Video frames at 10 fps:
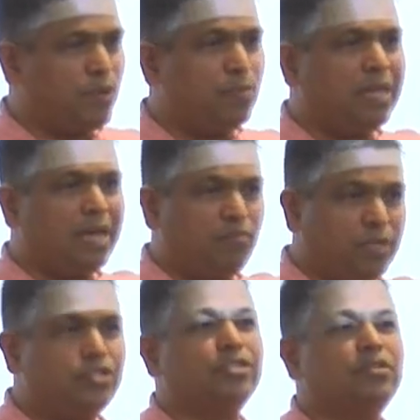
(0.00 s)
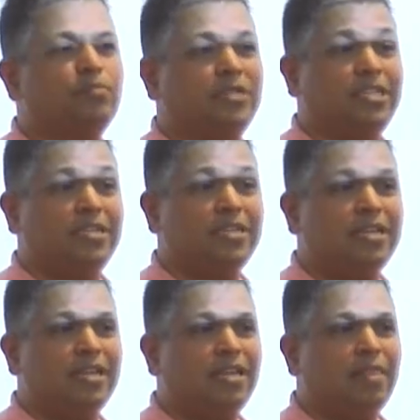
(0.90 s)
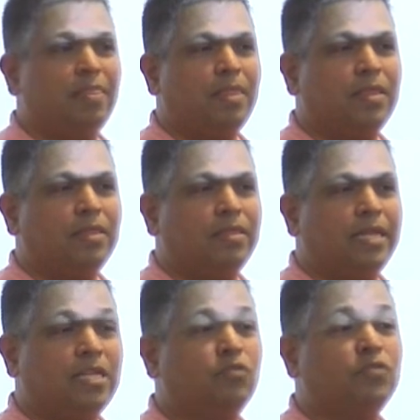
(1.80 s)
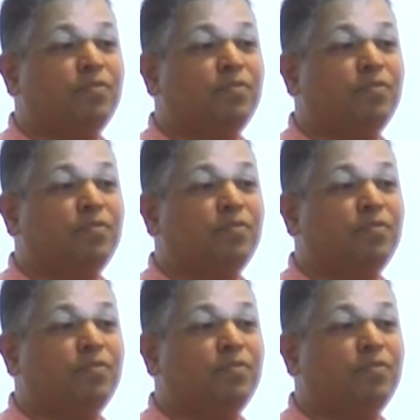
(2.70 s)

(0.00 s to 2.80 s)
people have misinterpreted, that it was